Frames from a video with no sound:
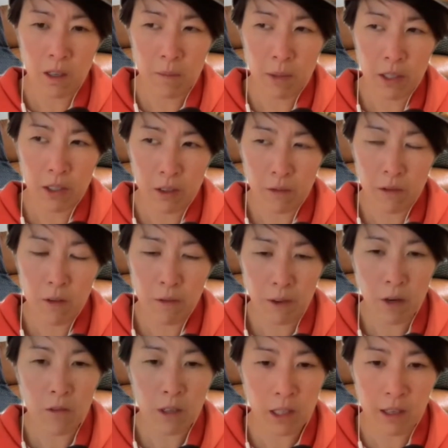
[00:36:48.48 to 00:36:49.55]
Because if you
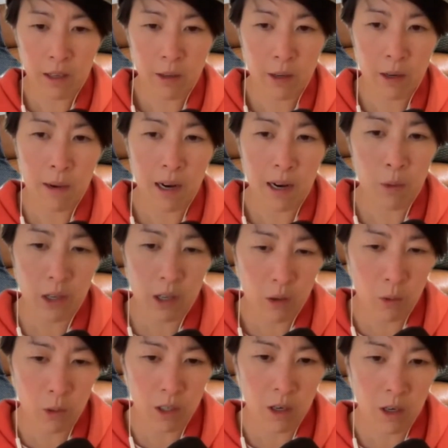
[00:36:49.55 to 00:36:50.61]
felt really good about what
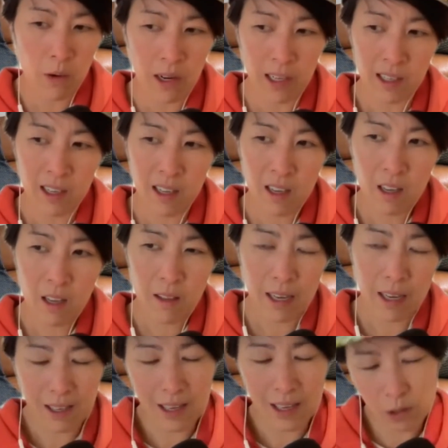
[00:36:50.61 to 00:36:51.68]
you were doing,
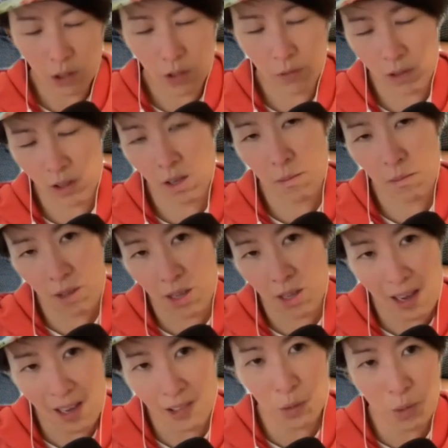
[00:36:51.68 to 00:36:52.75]
that counts for something
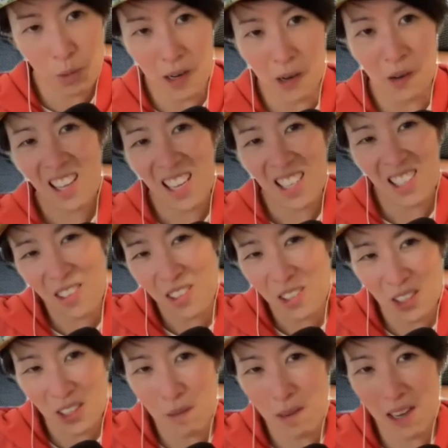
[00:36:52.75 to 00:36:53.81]
as well. It's not
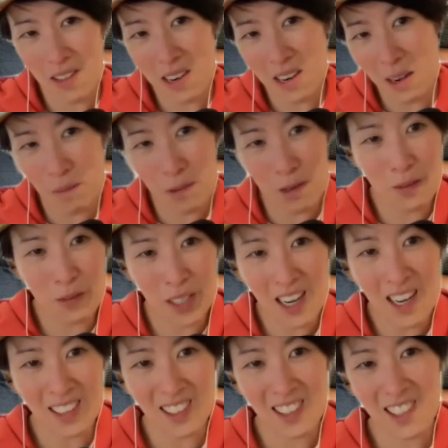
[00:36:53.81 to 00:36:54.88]
just about the number of
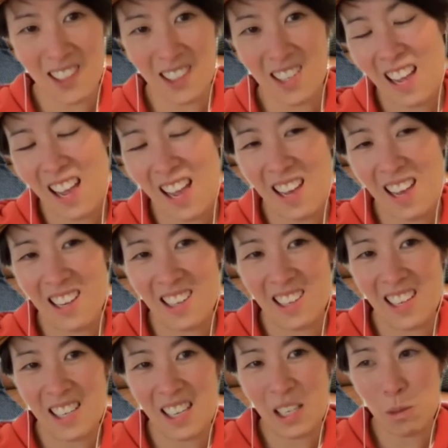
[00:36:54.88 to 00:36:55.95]
tasks. And
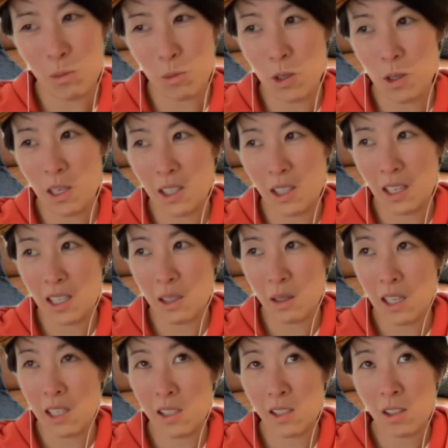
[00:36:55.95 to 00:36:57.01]
it's
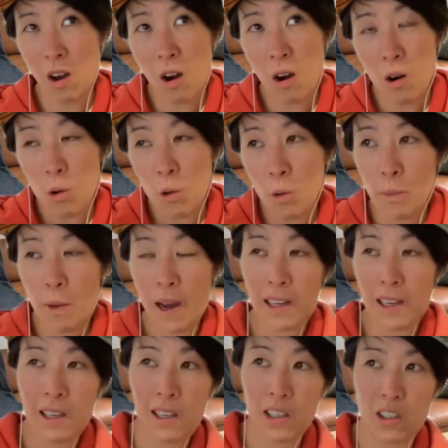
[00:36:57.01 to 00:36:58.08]
the whole
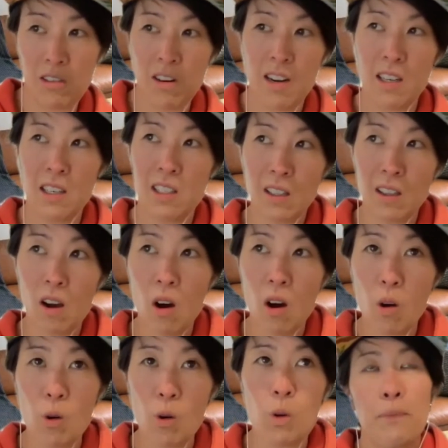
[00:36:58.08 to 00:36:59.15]
package, right? It's the
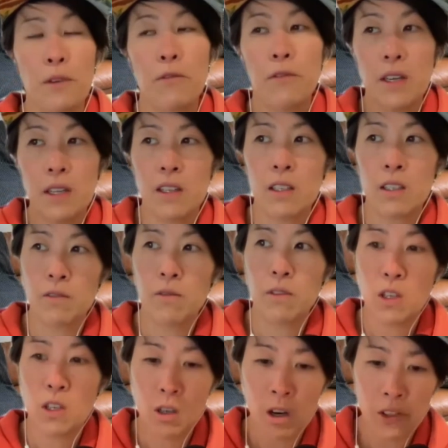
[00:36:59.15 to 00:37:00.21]
whole feeling of
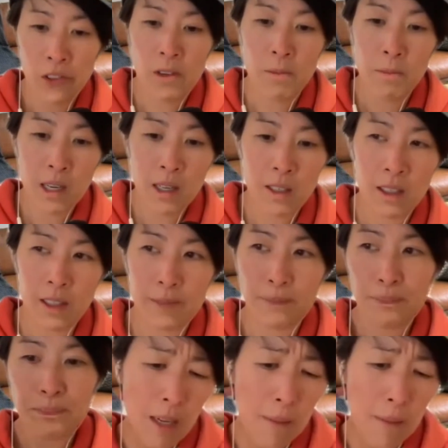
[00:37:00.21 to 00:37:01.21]
you got something done.